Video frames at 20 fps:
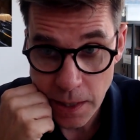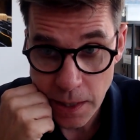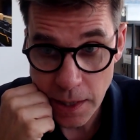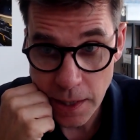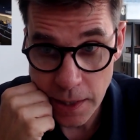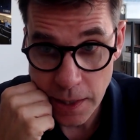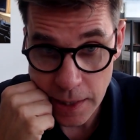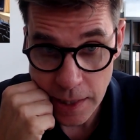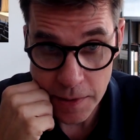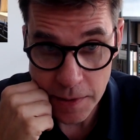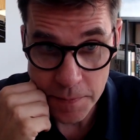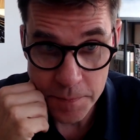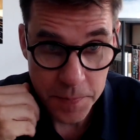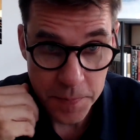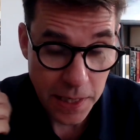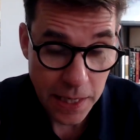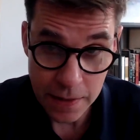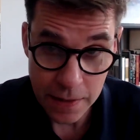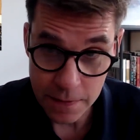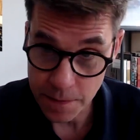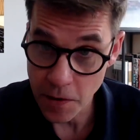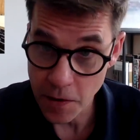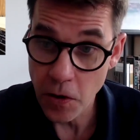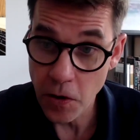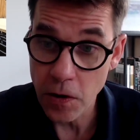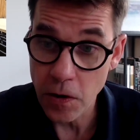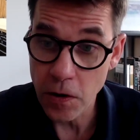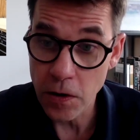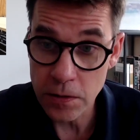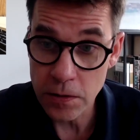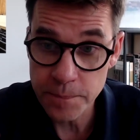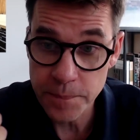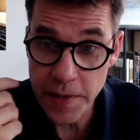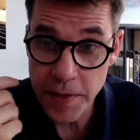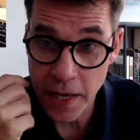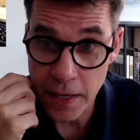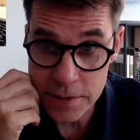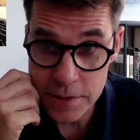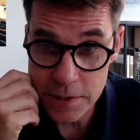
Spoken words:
in the hall. And